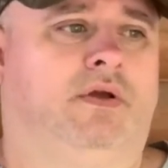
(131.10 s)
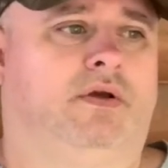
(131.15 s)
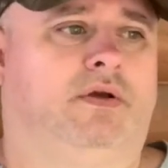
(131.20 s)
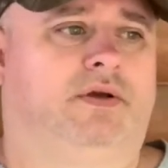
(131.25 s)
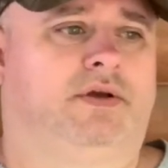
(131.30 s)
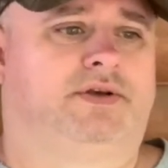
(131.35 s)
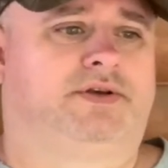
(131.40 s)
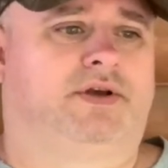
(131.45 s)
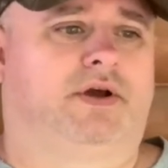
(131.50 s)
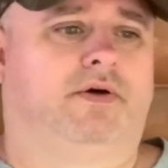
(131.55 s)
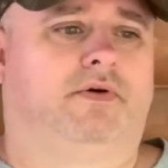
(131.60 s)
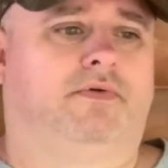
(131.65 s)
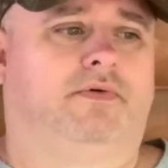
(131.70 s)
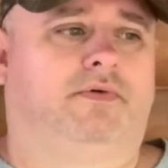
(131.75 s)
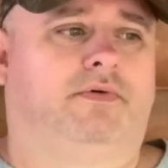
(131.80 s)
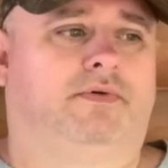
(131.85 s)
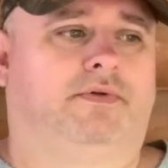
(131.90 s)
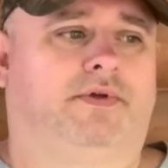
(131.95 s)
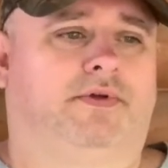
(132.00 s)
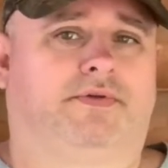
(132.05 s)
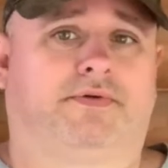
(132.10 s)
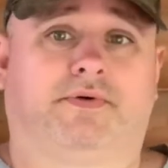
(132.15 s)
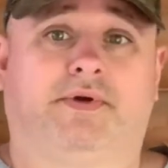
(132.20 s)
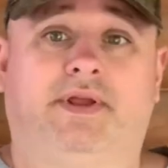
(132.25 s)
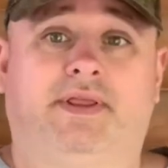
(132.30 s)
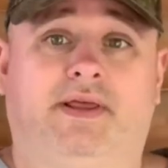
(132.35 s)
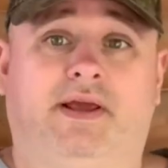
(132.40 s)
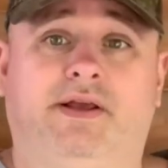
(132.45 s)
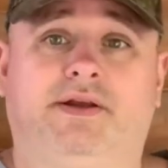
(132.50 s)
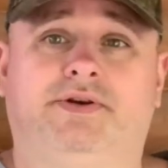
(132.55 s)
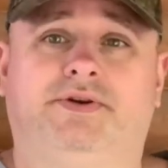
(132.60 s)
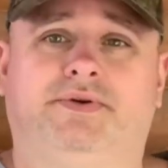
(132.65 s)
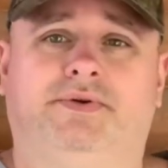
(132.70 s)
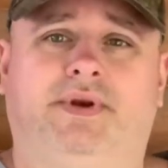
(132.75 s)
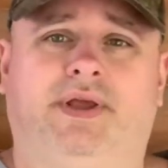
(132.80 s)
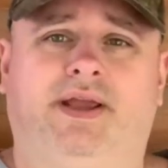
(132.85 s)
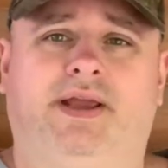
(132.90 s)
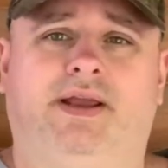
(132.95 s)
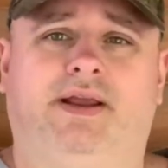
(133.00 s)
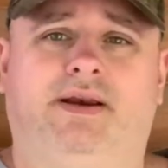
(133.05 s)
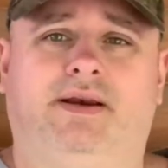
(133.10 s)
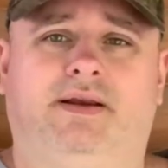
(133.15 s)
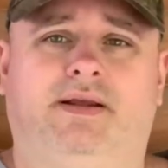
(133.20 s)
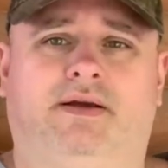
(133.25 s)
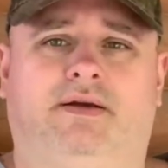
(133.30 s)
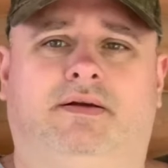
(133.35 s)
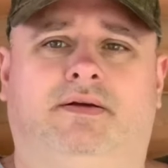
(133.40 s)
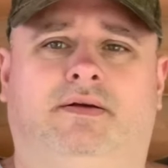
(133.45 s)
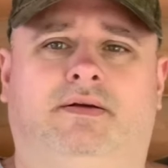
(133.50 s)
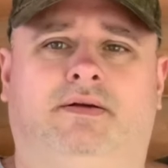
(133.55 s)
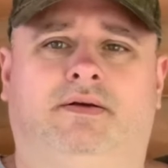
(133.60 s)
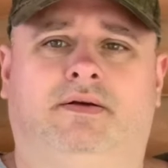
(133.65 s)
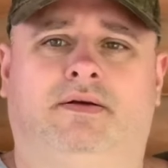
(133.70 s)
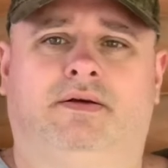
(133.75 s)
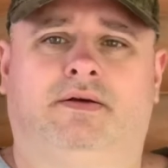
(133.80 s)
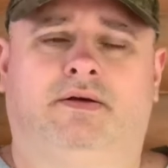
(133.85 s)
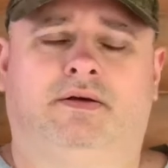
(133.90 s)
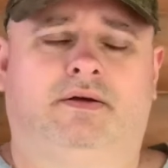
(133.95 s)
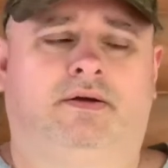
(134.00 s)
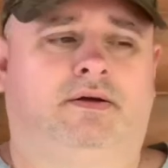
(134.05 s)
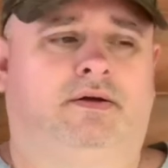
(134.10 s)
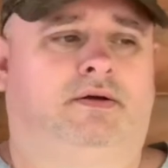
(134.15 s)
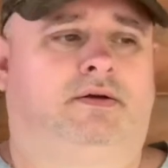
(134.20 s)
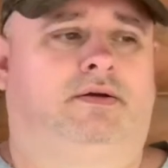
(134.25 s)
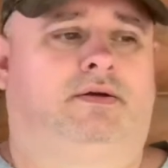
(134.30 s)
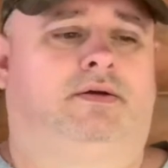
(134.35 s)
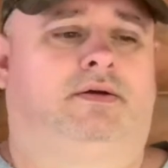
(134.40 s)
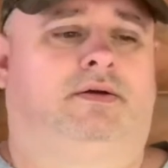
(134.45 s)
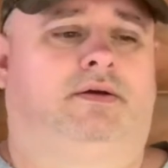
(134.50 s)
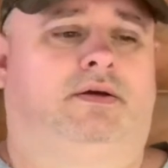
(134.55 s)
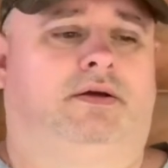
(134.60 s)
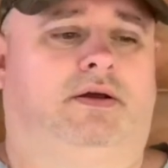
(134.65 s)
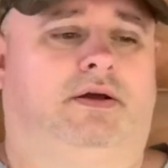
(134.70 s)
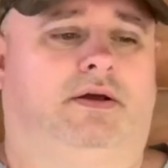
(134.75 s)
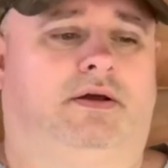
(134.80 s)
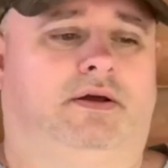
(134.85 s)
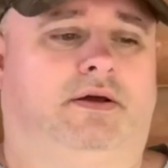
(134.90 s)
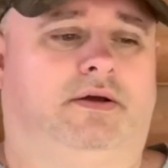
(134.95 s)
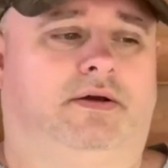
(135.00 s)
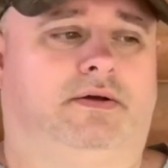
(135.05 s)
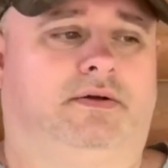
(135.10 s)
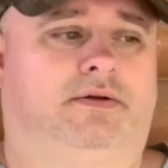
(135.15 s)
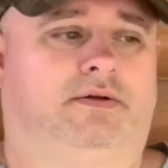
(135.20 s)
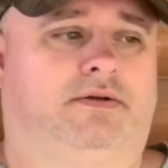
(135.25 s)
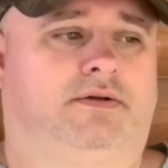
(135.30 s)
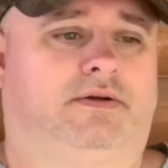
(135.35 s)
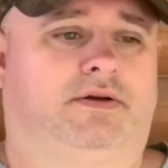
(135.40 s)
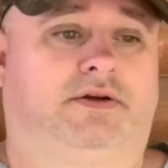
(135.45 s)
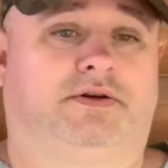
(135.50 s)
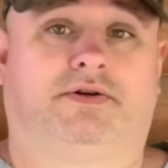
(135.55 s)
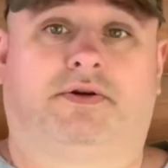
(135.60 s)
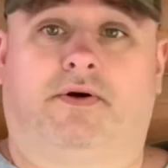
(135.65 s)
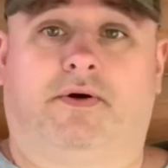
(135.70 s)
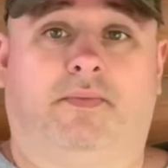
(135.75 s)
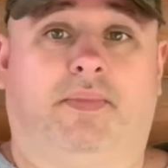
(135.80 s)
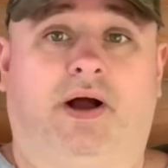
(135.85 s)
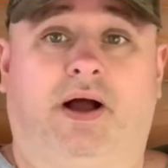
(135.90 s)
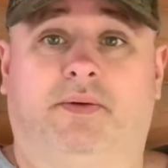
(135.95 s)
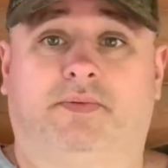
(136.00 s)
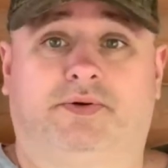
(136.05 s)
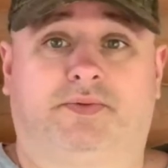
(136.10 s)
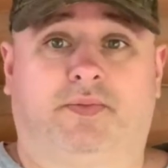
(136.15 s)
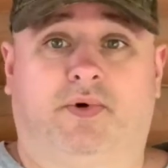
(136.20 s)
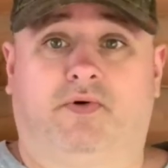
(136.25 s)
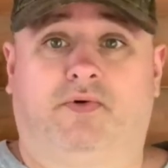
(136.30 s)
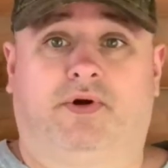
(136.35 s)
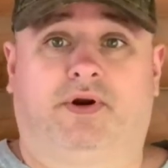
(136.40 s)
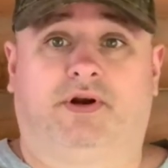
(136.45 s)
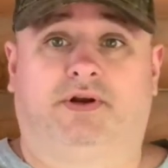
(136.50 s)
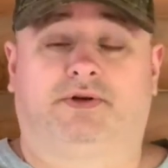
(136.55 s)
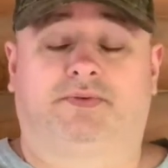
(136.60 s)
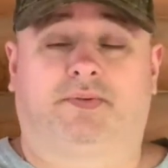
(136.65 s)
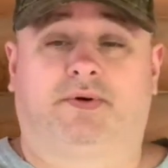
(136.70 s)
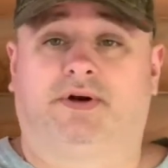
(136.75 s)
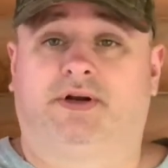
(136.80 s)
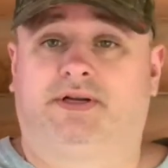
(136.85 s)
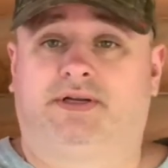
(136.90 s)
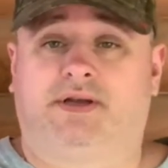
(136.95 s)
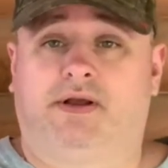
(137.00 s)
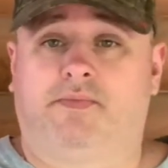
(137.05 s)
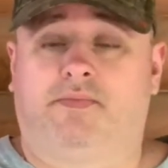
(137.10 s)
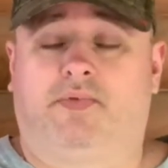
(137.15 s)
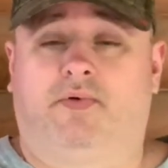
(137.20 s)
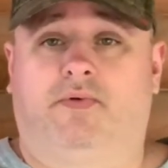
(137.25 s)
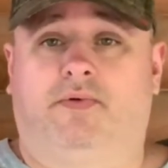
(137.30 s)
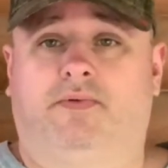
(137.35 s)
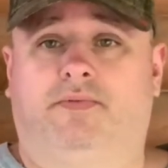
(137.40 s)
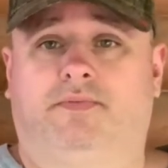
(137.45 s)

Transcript: So the three things you need to start pop smoking is pretty simple.